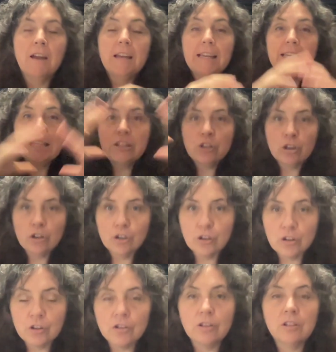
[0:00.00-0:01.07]

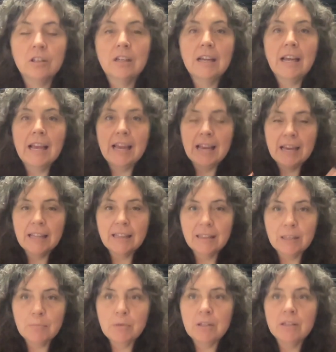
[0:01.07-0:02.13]
eternal and
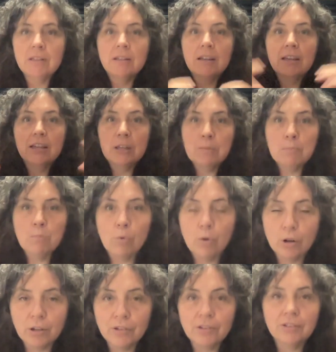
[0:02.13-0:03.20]
limited,
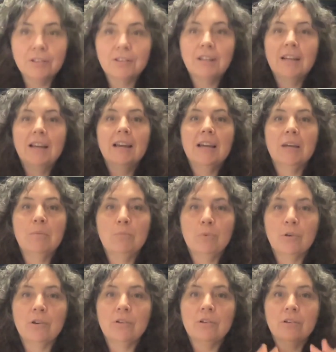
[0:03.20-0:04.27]
immortal and
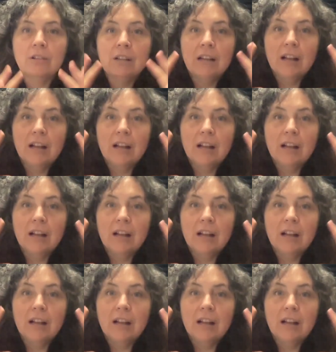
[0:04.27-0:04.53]
mortal.